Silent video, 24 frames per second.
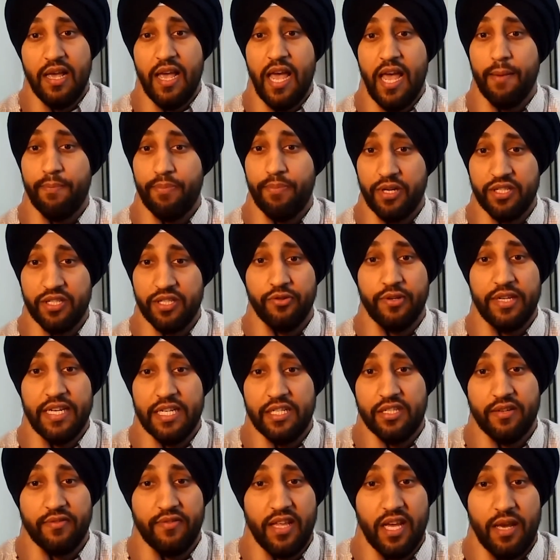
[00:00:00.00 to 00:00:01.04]
and pursue
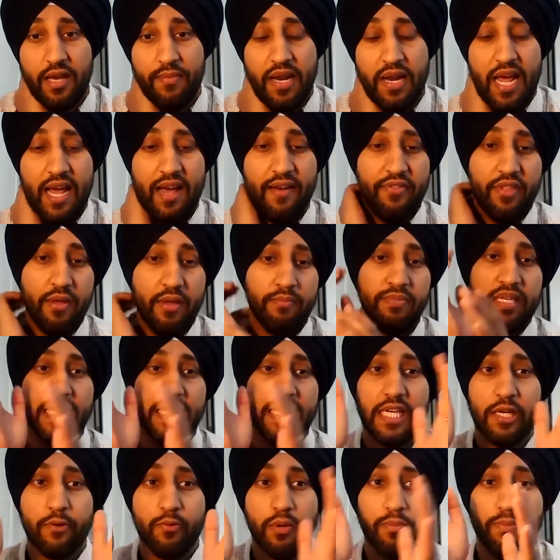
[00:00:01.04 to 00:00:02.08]
each of them and have them be
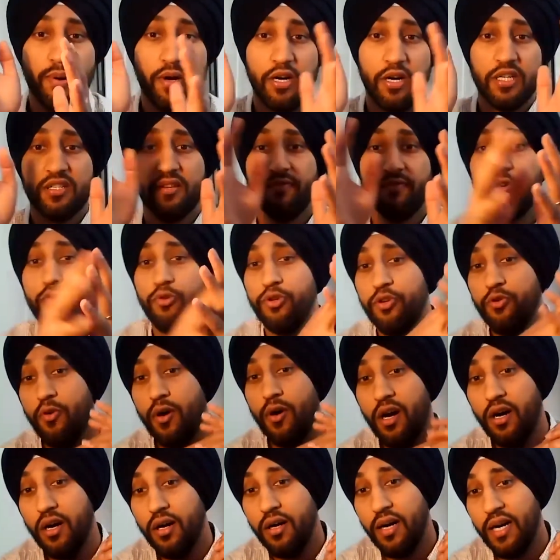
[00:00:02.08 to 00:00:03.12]
equal parts of who you
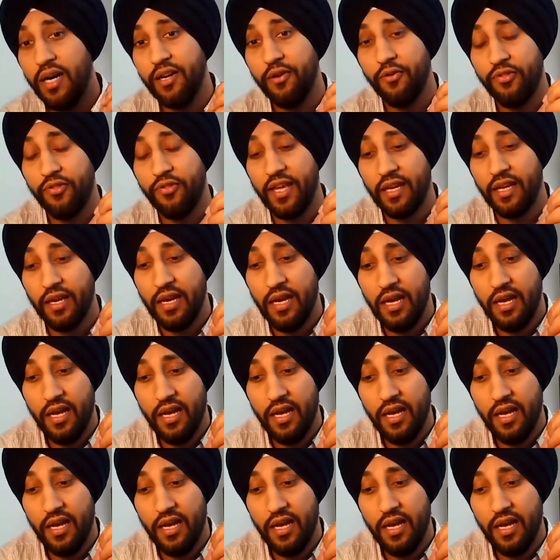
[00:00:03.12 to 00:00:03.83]
are. I don't think